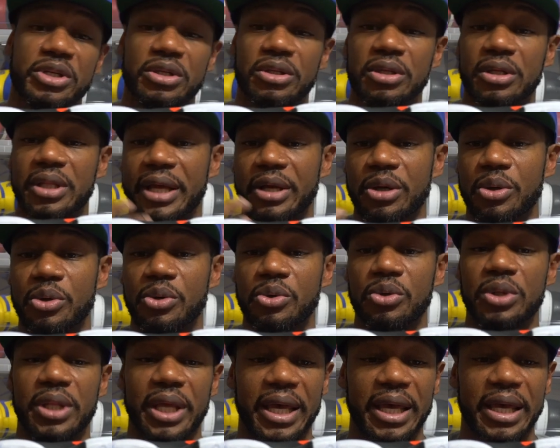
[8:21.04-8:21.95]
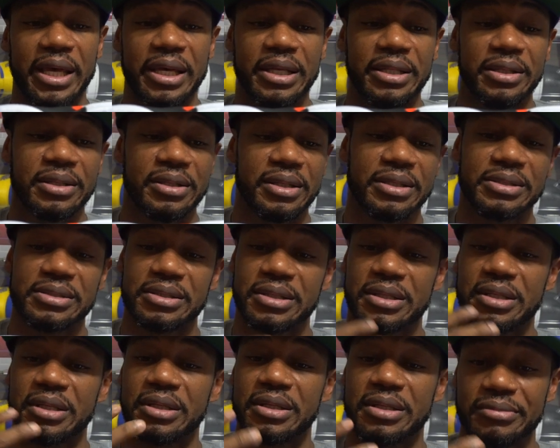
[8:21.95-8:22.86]
it's gonna look like Kool-Aid, it's
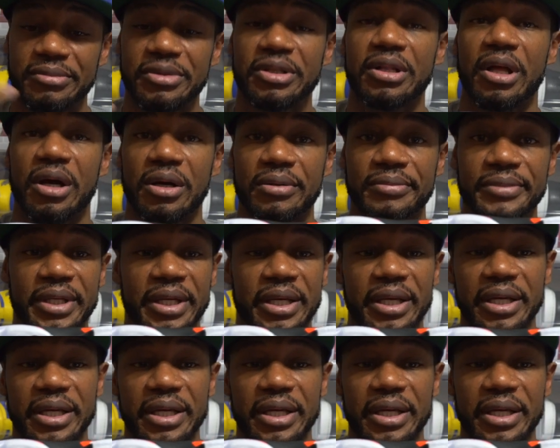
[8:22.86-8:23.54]
gonna, you know,